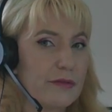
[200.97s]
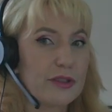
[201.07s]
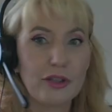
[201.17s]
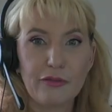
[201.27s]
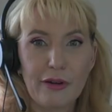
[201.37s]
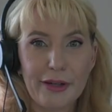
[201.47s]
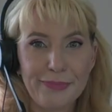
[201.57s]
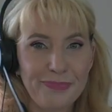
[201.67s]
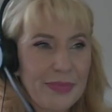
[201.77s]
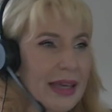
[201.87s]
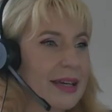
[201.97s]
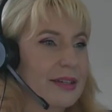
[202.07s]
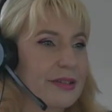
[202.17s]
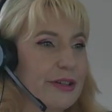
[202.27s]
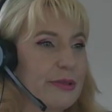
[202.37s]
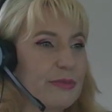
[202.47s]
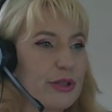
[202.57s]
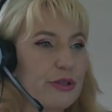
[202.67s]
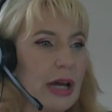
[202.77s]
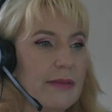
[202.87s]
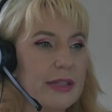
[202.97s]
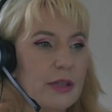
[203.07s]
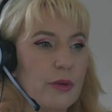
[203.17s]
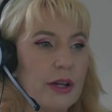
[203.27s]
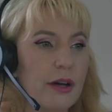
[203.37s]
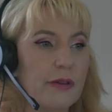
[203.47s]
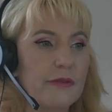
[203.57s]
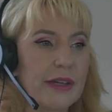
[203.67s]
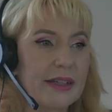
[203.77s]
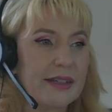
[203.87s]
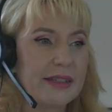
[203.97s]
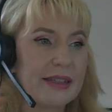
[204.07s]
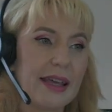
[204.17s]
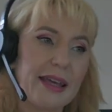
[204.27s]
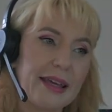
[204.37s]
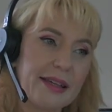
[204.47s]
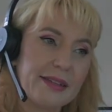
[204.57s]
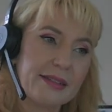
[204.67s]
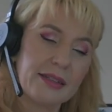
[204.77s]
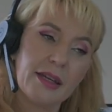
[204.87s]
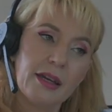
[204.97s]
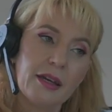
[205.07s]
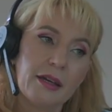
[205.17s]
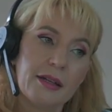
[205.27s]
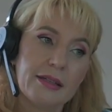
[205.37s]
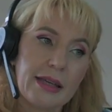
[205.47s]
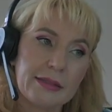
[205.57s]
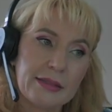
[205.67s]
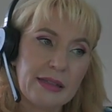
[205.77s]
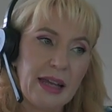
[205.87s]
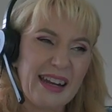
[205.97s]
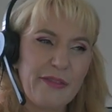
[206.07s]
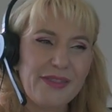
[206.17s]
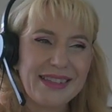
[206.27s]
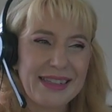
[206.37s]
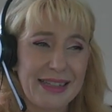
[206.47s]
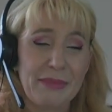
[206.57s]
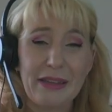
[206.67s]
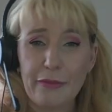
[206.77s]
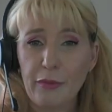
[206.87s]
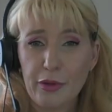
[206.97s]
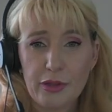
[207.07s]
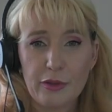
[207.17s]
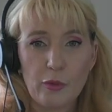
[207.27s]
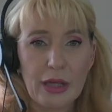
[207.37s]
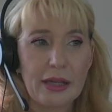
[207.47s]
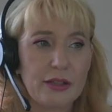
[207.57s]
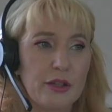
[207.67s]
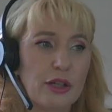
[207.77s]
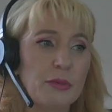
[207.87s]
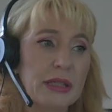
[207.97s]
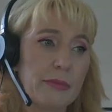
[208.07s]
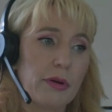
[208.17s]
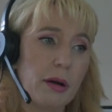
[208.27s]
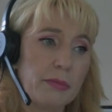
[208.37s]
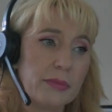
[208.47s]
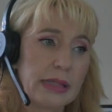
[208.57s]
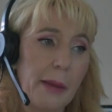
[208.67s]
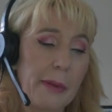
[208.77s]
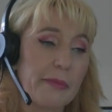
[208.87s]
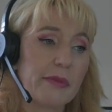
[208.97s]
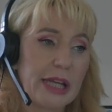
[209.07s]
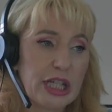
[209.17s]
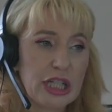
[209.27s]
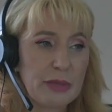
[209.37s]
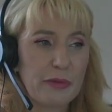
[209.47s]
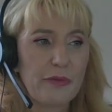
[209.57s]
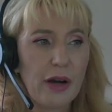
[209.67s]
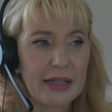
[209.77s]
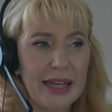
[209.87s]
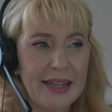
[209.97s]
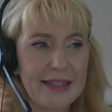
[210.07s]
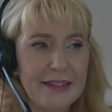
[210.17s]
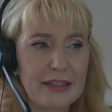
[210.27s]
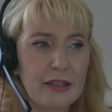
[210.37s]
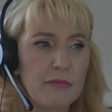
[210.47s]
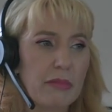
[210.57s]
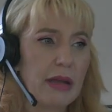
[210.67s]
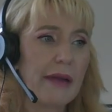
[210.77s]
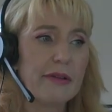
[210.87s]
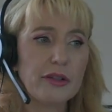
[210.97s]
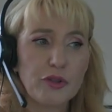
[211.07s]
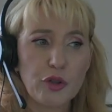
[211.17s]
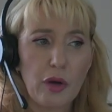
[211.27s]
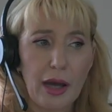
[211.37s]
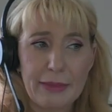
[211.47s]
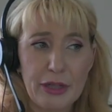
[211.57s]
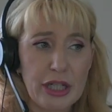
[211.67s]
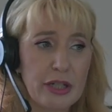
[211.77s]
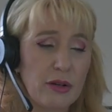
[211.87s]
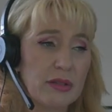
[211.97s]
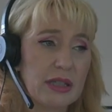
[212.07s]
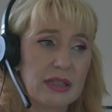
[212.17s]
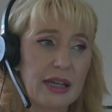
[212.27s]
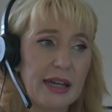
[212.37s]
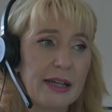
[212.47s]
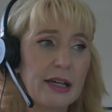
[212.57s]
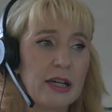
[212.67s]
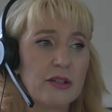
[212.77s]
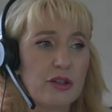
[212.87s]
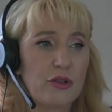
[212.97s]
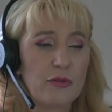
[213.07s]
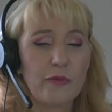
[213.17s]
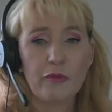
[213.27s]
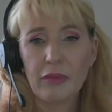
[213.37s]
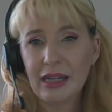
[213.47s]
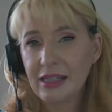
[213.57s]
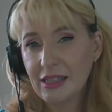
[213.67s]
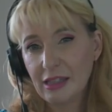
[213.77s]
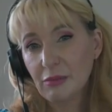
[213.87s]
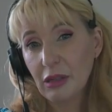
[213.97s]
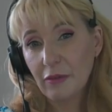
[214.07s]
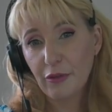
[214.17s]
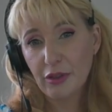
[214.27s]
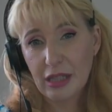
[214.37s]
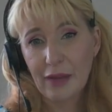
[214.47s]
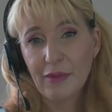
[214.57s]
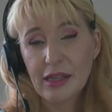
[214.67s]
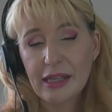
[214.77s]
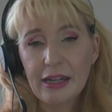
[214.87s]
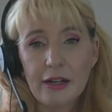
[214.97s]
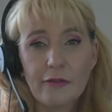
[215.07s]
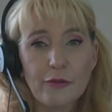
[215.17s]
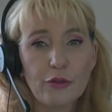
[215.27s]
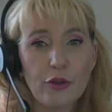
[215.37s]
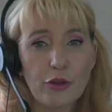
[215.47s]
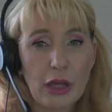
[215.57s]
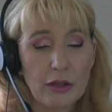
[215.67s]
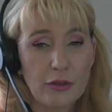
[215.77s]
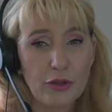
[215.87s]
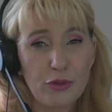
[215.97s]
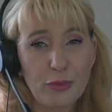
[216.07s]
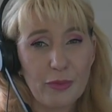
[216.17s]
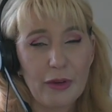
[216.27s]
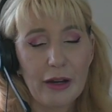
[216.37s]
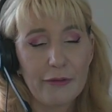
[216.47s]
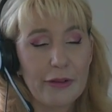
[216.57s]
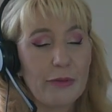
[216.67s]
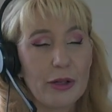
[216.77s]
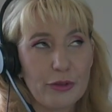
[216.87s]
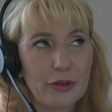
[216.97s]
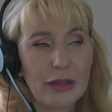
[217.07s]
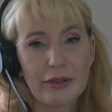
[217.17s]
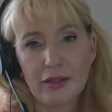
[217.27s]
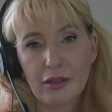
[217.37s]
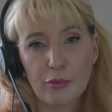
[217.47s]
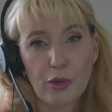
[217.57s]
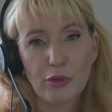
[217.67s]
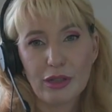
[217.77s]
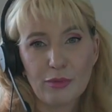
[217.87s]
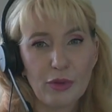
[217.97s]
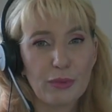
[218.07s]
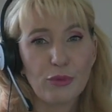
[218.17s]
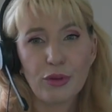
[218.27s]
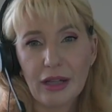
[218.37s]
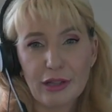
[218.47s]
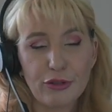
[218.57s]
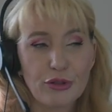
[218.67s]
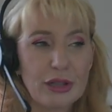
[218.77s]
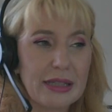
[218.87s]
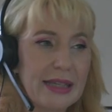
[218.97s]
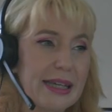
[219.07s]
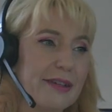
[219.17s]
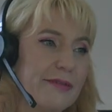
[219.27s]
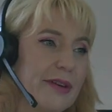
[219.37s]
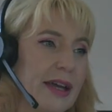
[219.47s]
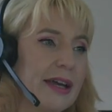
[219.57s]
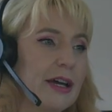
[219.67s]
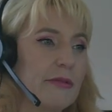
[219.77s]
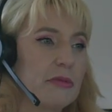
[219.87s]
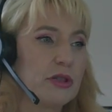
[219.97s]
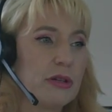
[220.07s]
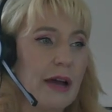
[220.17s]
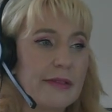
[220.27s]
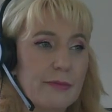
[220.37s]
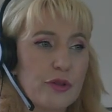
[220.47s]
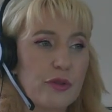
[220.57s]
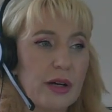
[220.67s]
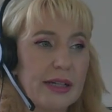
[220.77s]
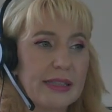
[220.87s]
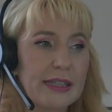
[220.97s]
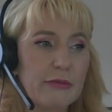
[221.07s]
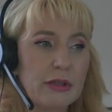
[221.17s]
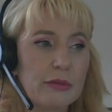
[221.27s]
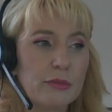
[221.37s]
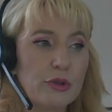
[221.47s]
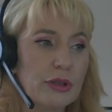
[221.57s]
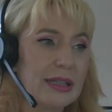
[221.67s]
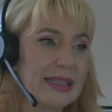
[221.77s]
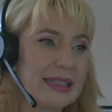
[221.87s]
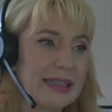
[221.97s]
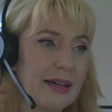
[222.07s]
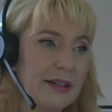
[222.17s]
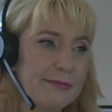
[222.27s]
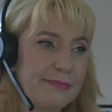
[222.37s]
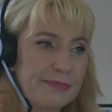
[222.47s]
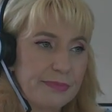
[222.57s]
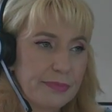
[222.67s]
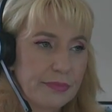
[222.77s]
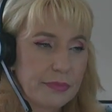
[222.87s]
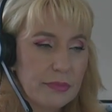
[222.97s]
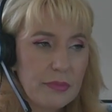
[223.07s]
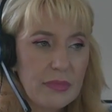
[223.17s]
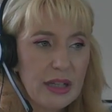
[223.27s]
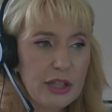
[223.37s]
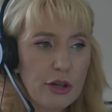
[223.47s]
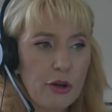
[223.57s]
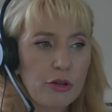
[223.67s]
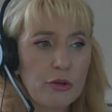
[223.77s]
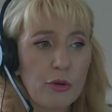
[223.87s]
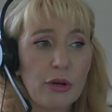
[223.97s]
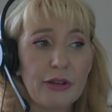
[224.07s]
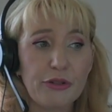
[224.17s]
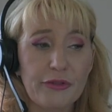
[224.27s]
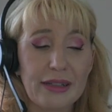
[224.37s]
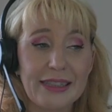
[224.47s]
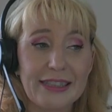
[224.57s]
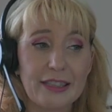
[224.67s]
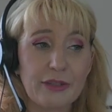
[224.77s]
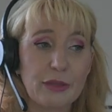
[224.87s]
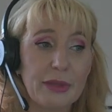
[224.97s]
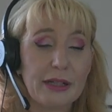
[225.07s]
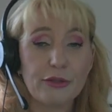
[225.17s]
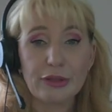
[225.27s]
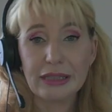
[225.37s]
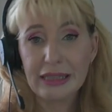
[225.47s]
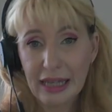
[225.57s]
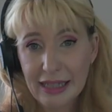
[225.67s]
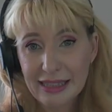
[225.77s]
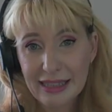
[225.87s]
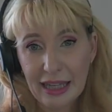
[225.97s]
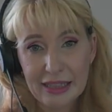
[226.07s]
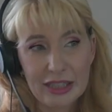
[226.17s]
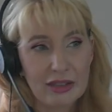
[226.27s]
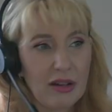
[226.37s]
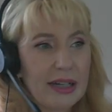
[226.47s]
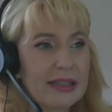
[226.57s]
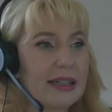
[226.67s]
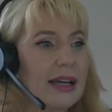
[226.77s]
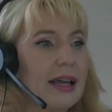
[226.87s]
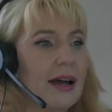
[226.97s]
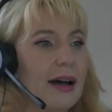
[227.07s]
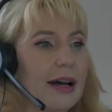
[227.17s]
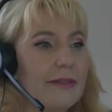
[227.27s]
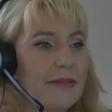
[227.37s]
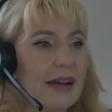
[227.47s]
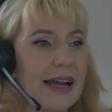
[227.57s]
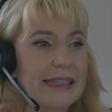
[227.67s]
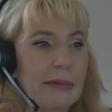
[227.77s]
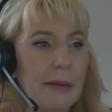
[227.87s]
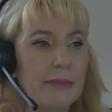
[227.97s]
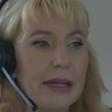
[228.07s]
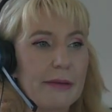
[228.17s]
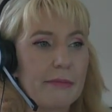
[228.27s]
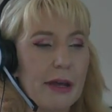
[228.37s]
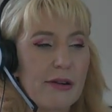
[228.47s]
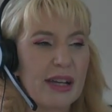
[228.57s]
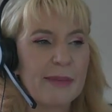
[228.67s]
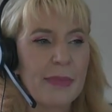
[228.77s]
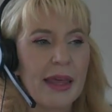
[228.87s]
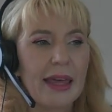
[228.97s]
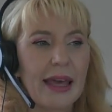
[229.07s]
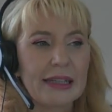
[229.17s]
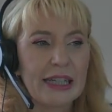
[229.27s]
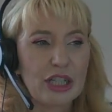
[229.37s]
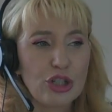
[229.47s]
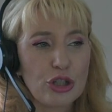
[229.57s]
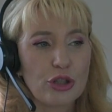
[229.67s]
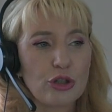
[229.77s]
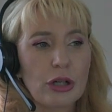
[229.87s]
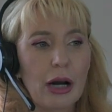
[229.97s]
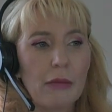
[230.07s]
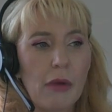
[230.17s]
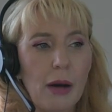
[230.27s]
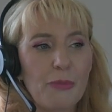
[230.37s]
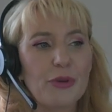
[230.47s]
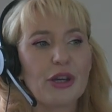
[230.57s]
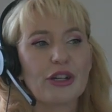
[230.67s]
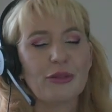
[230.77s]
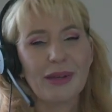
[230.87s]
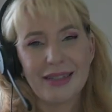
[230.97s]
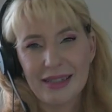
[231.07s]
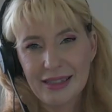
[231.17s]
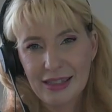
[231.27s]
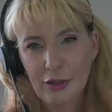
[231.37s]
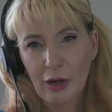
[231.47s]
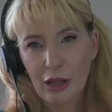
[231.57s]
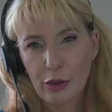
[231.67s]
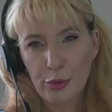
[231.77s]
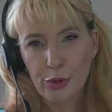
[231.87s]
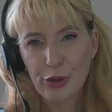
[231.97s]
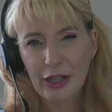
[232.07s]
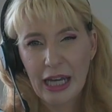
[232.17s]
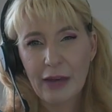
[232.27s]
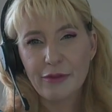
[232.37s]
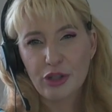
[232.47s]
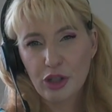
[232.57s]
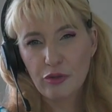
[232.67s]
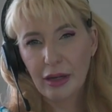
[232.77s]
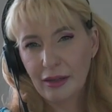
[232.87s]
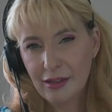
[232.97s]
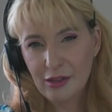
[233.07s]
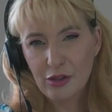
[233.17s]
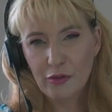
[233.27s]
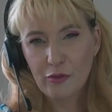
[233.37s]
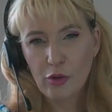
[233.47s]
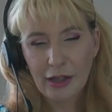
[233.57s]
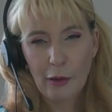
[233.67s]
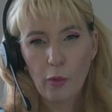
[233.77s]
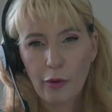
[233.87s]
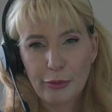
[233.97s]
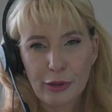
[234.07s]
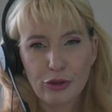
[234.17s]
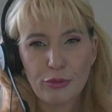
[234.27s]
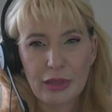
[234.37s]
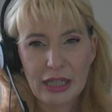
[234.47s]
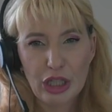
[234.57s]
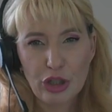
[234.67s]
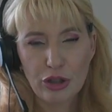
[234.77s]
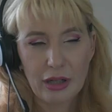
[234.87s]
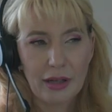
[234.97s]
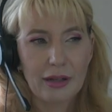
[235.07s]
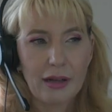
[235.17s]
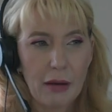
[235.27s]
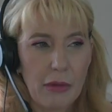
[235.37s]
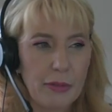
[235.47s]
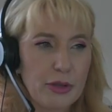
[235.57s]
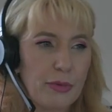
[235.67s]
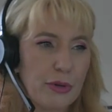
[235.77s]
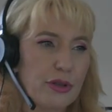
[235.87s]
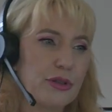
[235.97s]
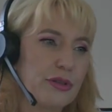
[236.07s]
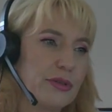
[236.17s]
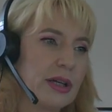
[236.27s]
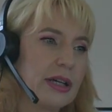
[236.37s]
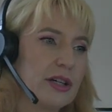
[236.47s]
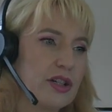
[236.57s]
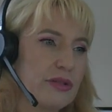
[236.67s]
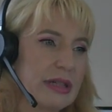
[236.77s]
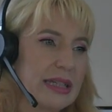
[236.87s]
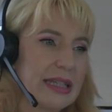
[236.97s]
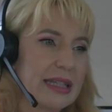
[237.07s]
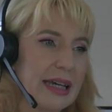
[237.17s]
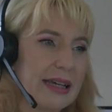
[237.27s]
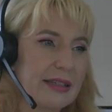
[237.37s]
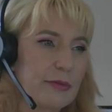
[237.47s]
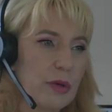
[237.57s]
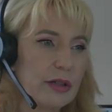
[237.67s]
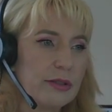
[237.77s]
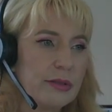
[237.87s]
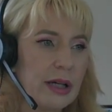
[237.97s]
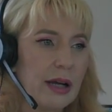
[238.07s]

January. So we do have a square of Venus and Saturn, and I feel like it's going to be there for most of the week, so there could be some problems coming up with relationships or finances, but we have a little try, especially on this day. So for me, this will be the first day of the year. For those other you, for everyone else on the other side of the world, it's be more like your New Year's Eve. We do have some tries here with the moon and the sun. So all I do feel like this is going to be a good day slash night. I feel like it's about being merry. Any issues do come up, but you're going to be able to see your way through, and you're going to have the strength and sort of not get worried about too many issues that are going to come up to bother you during this day as well.